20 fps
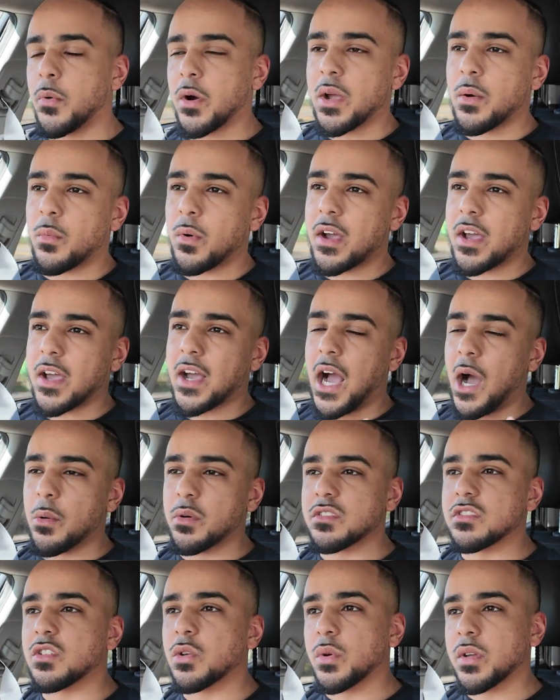point where I
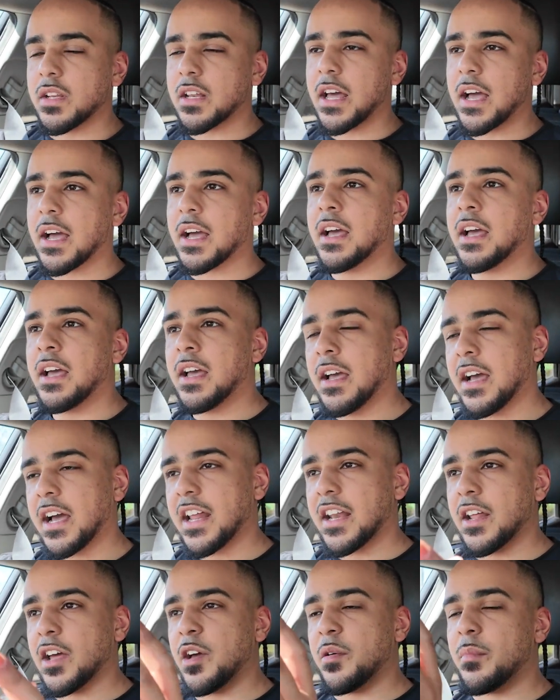was doing that,
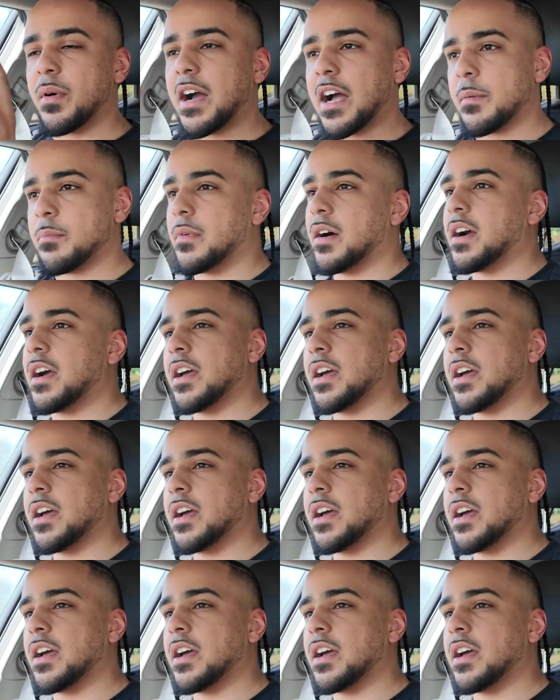and I had